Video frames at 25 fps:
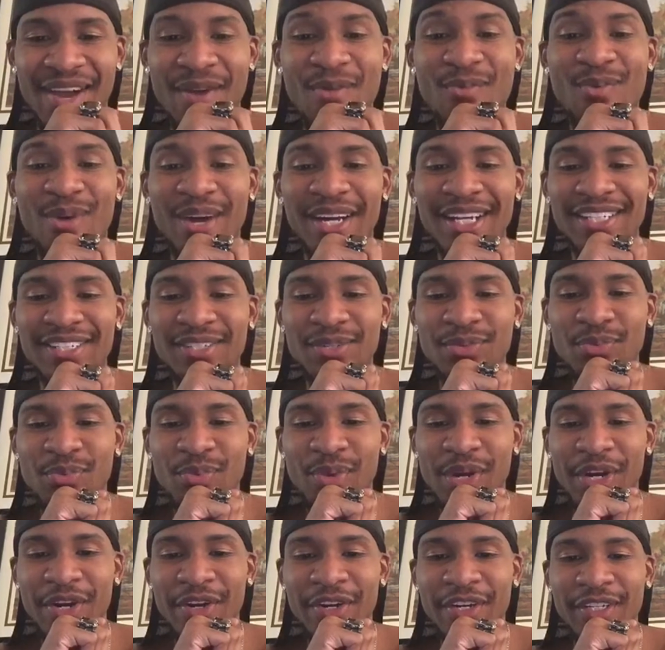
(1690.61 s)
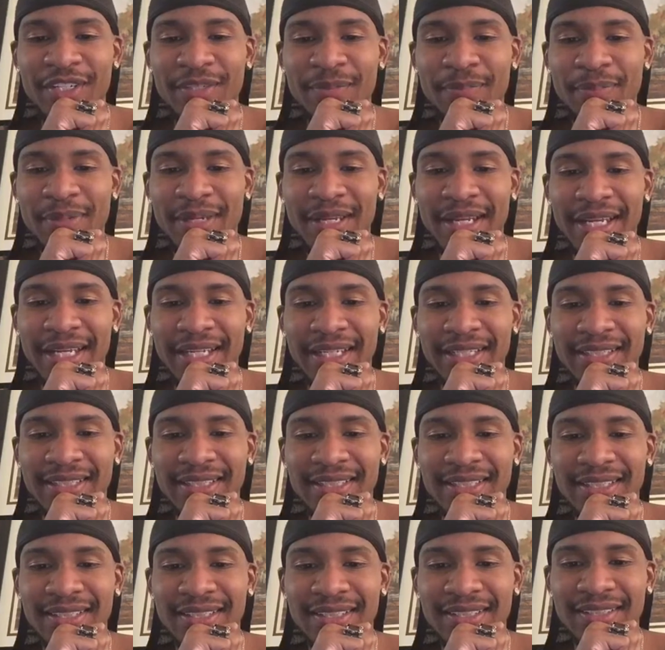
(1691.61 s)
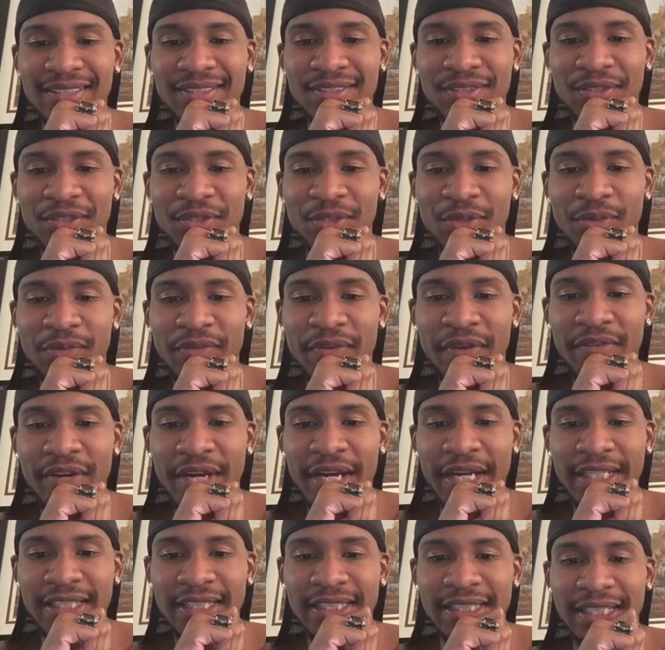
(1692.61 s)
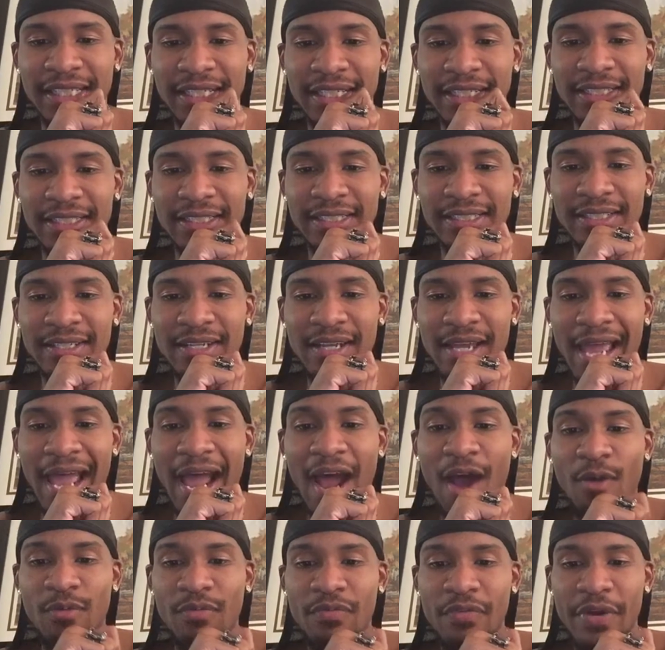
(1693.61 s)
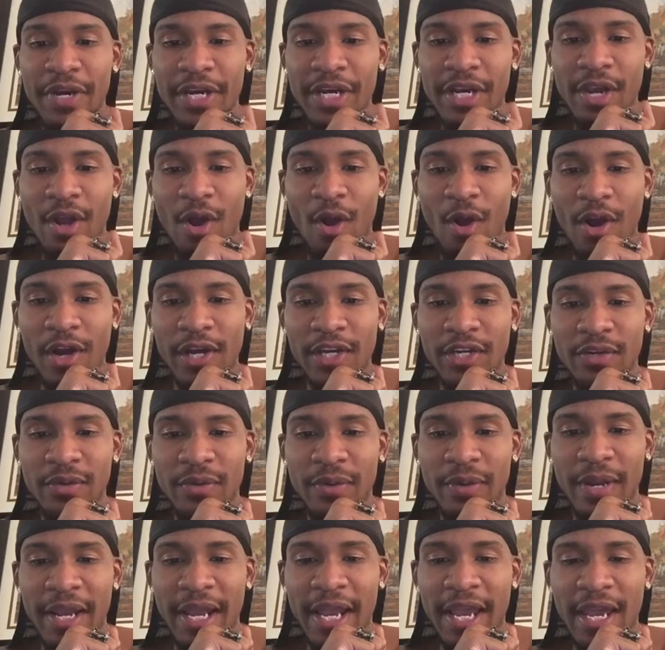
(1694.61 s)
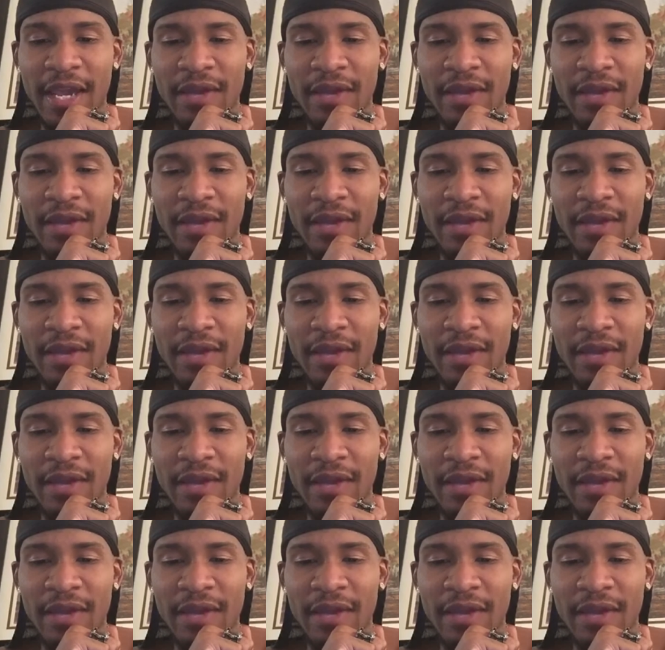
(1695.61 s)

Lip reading: What is the weirdest place you've ever had sex? How freaky are you?